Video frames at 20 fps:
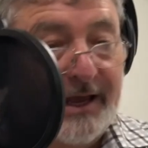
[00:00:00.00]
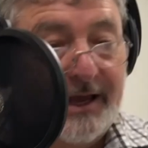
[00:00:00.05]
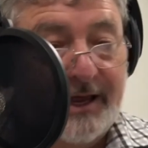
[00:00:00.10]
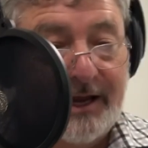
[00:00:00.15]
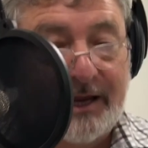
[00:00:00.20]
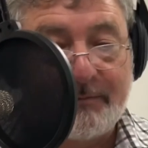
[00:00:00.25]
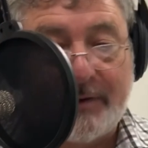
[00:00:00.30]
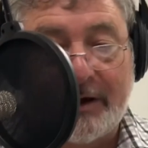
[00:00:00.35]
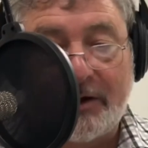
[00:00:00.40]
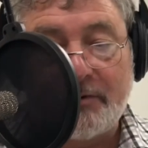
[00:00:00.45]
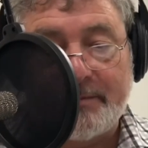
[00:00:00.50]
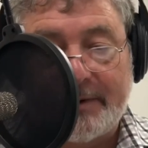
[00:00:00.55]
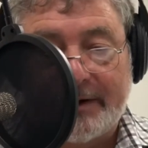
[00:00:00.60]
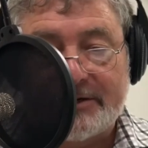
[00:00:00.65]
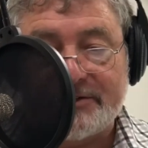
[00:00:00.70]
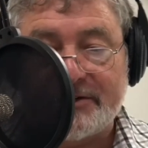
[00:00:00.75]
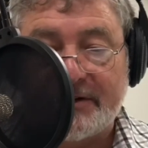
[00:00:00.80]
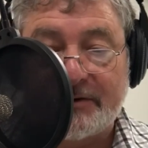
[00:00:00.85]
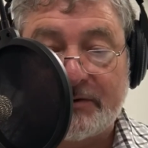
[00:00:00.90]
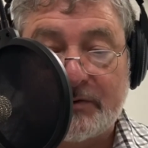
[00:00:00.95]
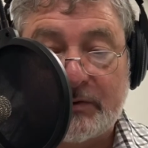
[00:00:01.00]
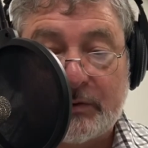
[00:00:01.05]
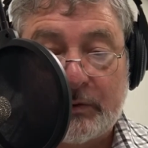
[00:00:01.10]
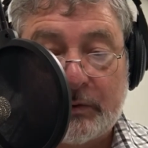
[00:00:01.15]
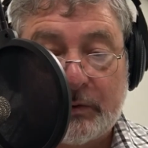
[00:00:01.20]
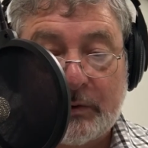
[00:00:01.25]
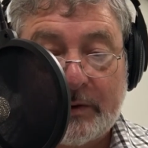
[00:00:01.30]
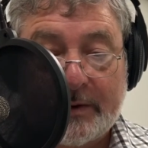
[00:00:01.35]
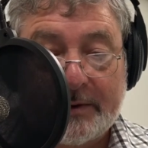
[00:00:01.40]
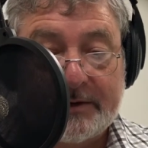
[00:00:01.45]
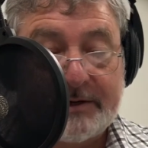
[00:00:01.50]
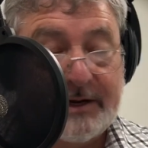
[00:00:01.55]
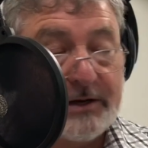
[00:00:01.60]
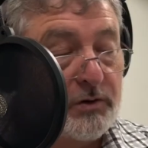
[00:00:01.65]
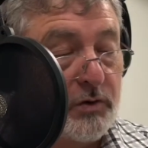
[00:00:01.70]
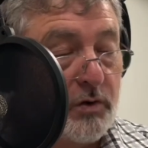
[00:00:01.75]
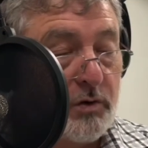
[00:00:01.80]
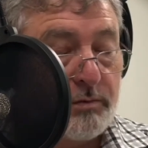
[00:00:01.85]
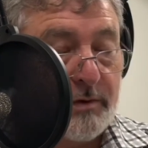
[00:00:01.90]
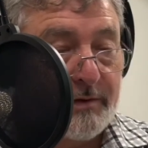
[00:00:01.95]
Anyway, you've been listening to Tech
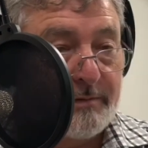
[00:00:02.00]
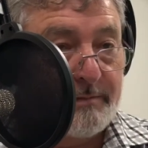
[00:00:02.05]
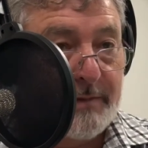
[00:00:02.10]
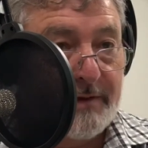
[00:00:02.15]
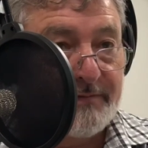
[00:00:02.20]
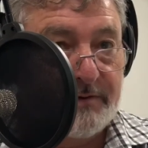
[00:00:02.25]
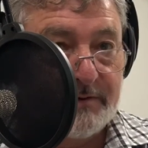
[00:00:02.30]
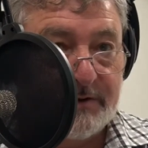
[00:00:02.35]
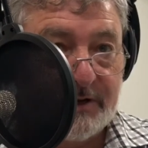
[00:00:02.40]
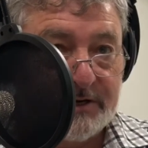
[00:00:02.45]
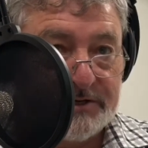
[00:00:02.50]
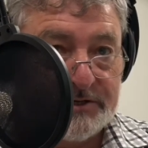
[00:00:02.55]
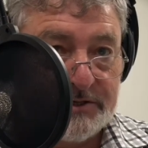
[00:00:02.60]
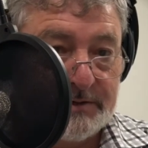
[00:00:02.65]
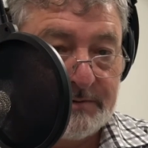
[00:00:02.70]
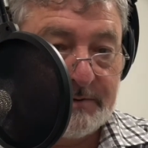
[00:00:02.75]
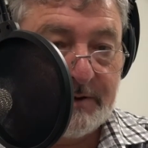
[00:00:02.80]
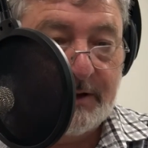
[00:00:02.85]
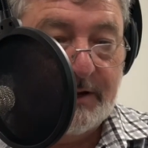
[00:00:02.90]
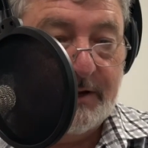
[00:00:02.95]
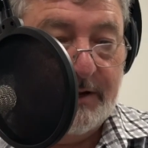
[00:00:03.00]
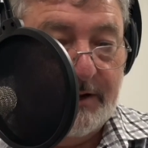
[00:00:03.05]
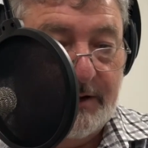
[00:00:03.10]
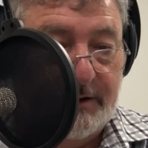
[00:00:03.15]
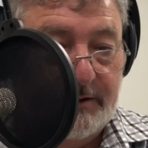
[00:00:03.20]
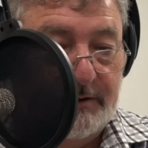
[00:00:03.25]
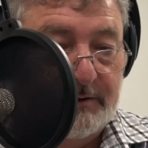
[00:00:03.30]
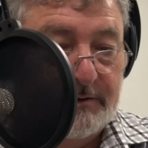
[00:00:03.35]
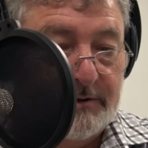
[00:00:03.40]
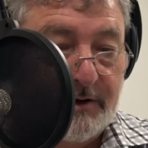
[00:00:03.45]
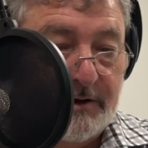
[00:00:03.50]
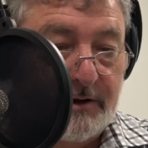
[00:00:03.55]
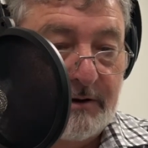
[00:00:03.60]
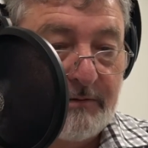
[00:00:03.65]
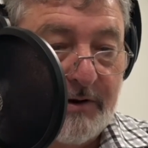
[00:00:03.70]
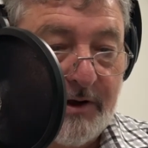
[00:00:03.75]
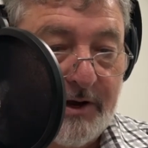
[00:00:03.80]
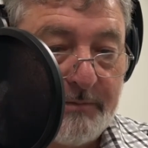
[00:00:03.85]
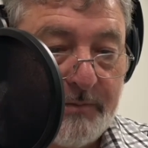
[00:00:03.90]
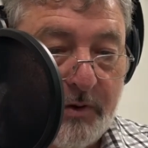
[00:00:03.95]
Talk with Mathew Dickerson and Tony
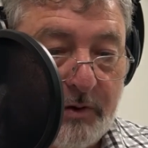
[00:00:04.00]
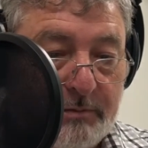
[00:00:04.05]
Graham on